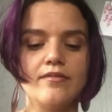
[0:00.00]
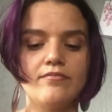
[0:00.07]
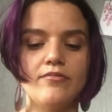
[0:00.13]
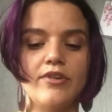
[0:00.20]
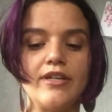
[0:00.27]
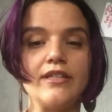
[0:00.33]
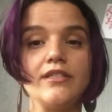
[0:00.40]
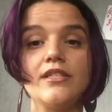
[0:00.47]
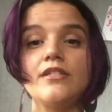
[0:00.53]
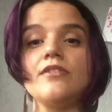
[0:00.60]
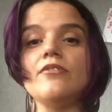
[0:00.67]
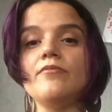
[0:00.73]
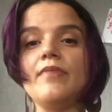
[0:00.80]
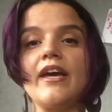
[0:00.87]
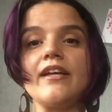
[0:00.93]
wanting to
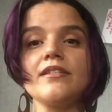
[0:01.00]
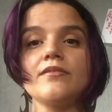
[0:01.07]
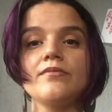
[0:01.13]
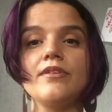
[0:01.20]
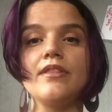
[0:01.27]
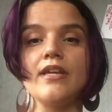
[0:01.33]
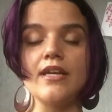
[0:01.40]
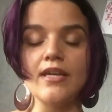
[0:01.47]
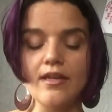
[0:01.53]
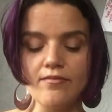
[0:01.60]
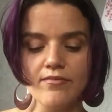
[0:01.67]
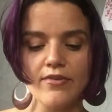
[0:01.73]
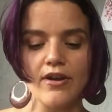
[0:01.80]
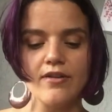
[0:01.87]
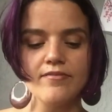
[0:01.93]
sew masks where they came
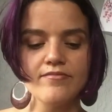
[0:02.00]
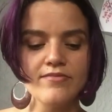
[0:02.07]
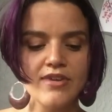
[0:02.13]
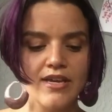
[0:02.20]
from.